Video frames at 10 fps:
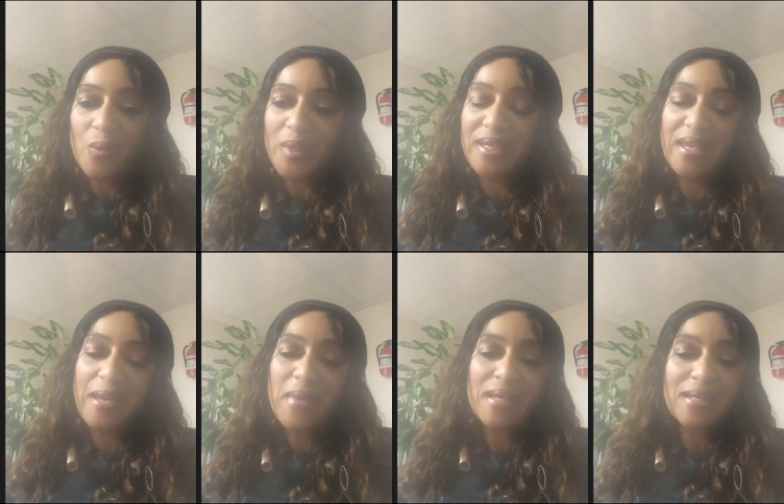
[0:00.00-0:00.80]
We
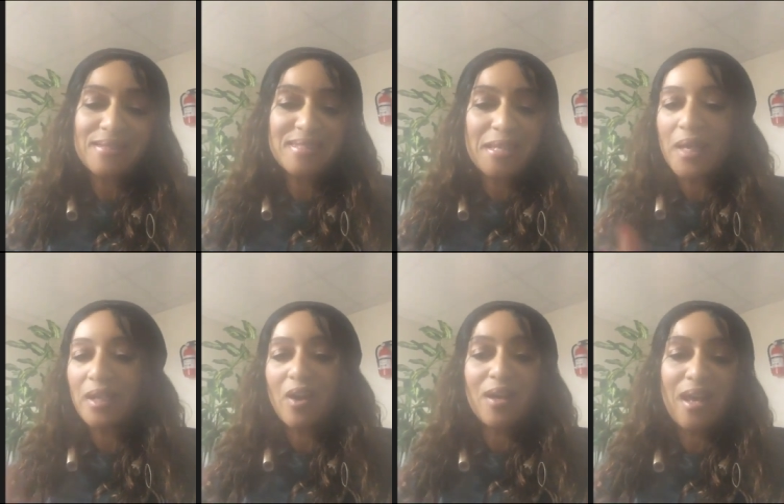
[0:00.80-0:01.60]
can't make it seem like
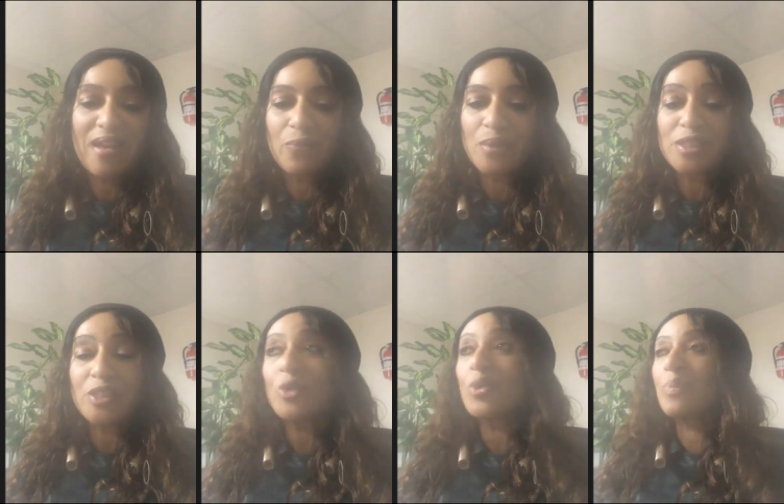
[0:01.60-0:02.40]
our life was
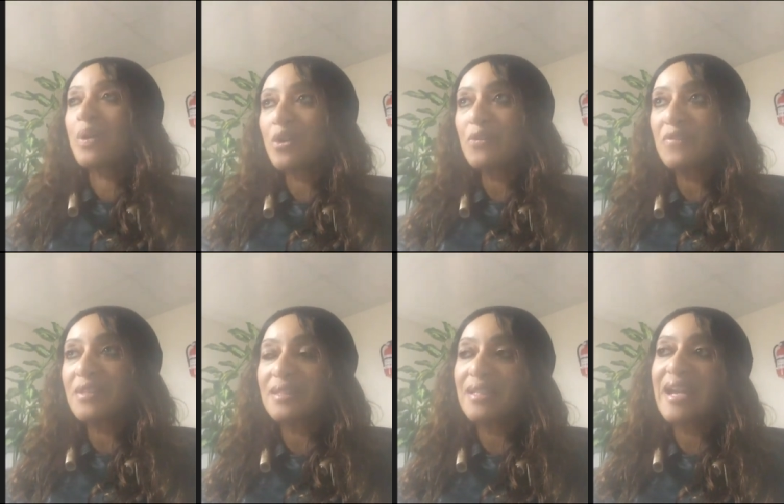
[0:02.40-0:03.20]
so
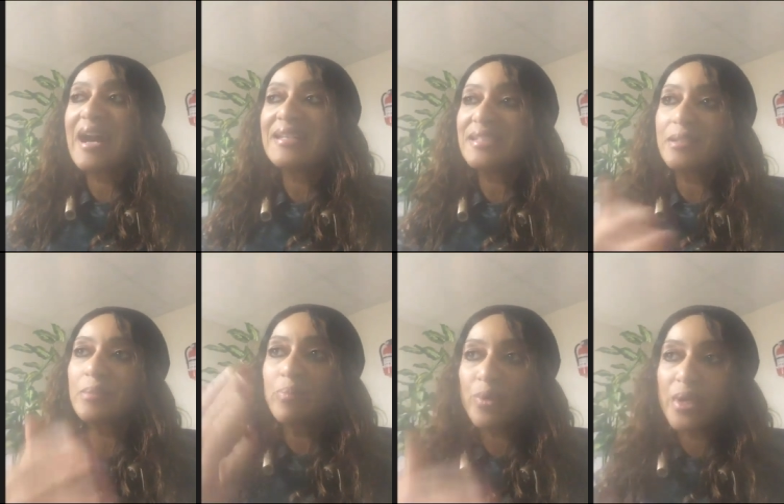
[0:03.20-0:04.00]
perfect and God
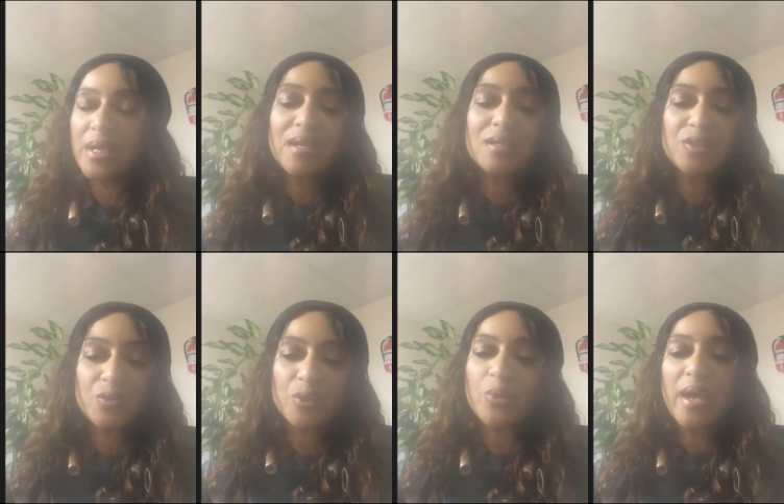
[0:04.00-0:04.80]
didn't bring us
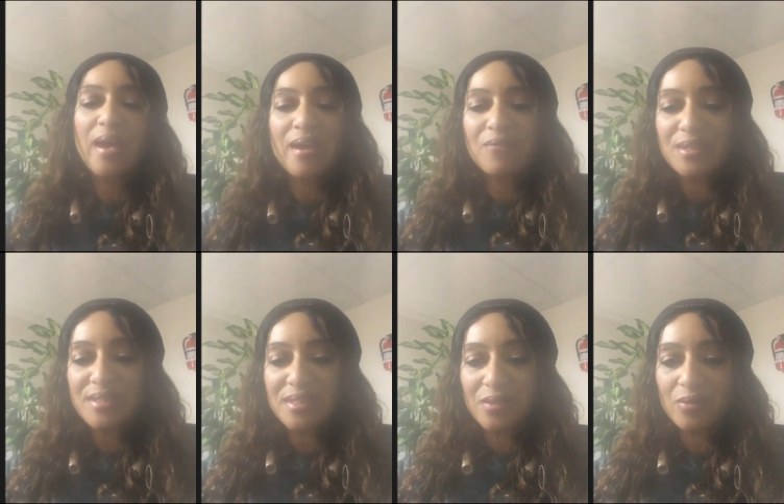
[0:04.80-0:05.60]
through every
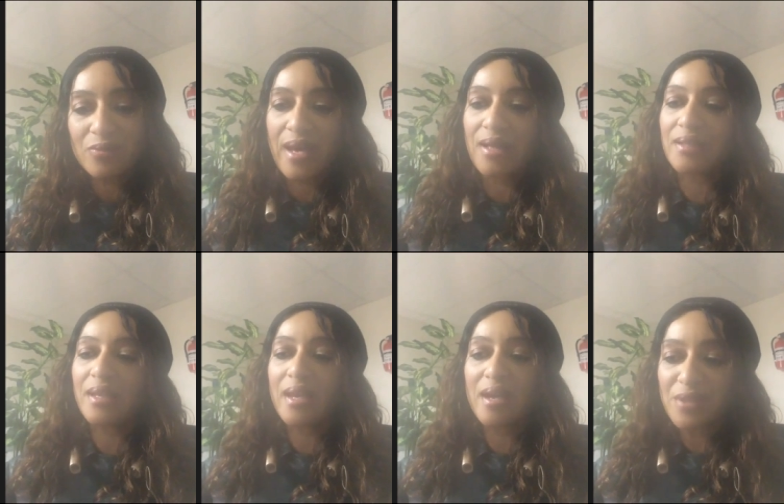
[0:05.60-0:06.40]
single valley,
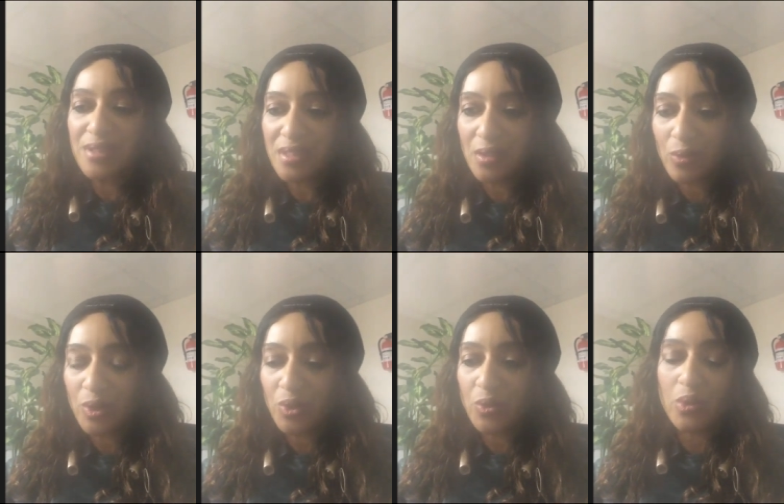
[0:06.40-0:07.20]
every single
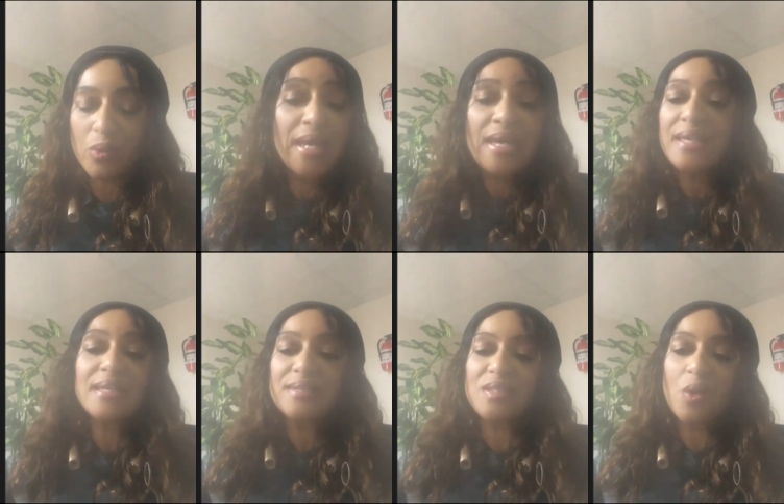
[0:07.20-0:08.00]
storm. He
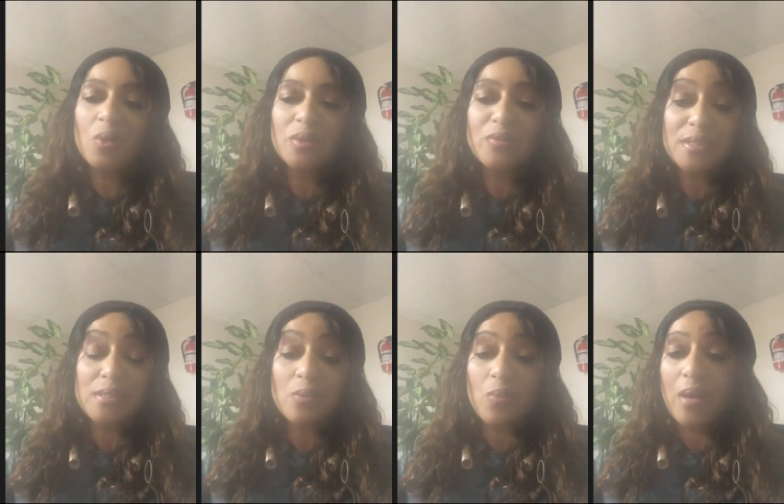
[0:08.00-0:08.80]
is the only
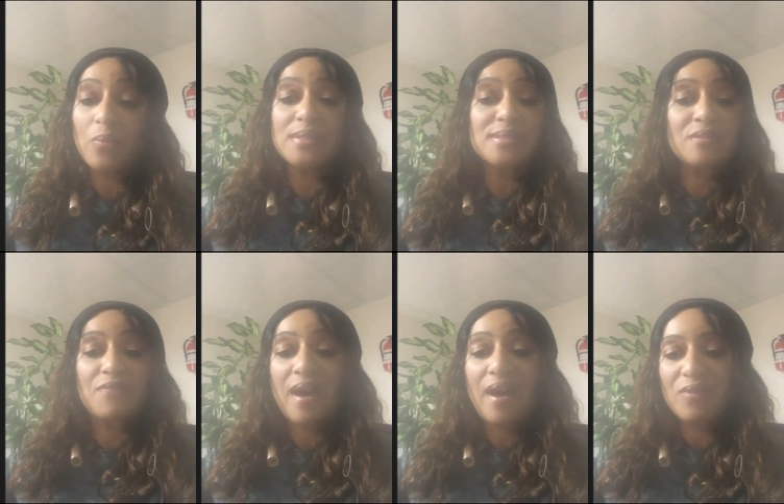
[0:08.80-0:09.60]
reason why we
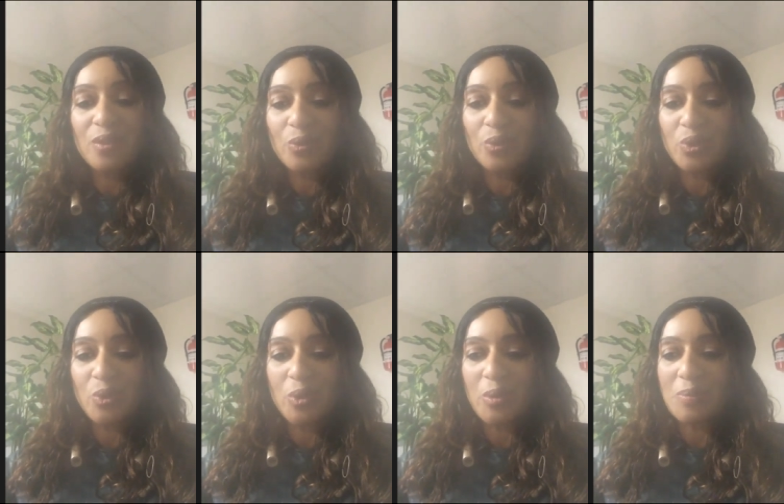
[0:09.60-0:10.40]
survived those
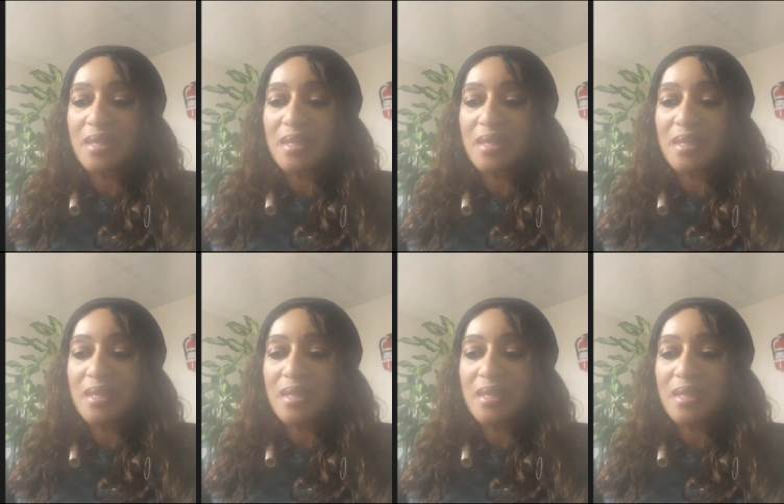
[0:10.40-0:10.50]
storms.